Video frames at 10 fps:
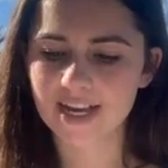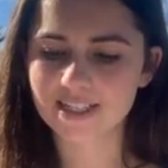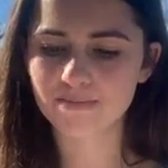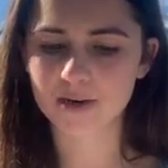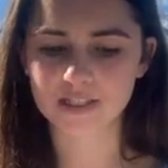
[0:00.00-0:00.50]

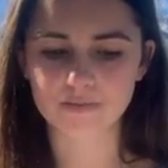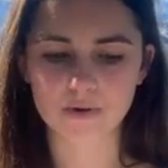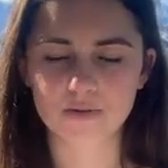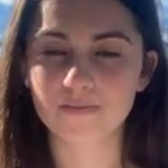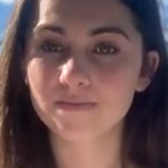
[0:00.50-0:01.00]
That's
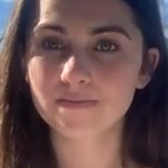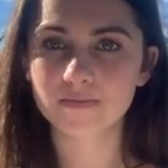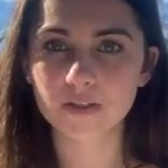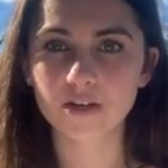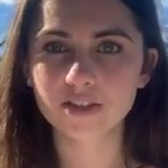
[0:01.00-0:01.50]
impossible.
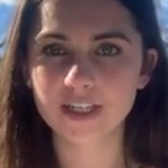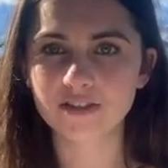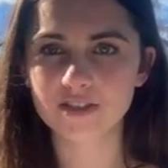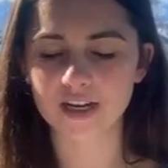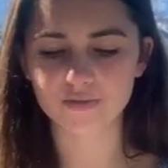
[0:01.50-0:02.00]
Don't change
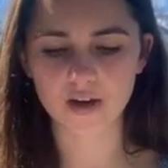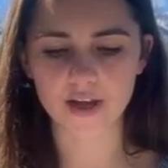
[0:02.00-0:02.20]
yourself for